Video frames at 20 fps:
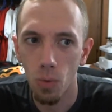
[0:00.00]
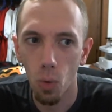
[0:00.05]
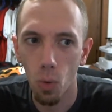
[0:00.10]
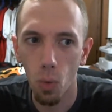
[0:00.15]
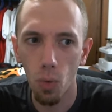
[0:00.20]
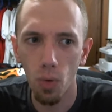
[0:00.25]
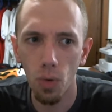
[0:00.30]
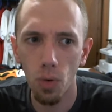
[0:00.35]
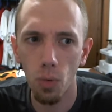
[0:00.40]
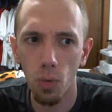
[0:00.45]

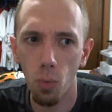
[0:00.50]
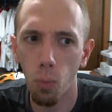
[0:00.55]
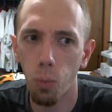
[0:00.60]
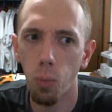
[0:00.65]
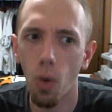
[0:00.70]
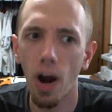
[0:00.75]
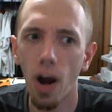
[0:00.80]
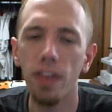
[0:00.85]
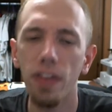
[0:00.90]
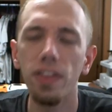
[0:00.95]
or
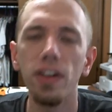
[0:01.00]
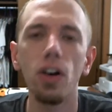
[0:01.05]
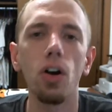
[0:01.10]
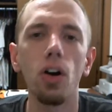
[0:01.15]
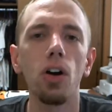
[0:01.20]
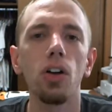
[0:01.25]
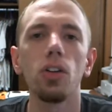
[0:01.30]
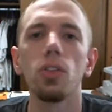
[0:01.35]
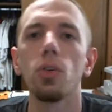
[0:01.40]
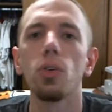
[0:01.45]
why they
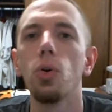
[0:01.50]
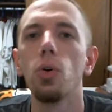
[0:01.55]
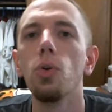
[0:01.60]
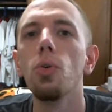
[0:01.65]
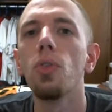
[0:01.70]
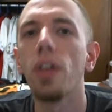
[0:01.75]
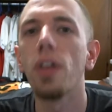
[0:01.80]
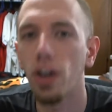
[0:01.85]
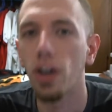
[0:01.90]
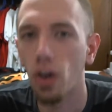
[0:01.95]
are
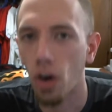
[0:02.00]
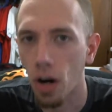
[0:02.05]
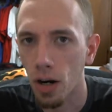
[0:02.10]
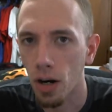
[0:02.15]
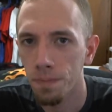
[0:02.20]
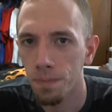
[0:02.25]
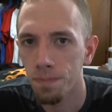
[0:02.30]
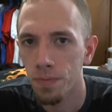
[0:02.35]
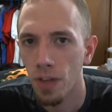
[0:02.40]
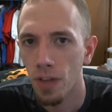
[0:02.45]
who they are,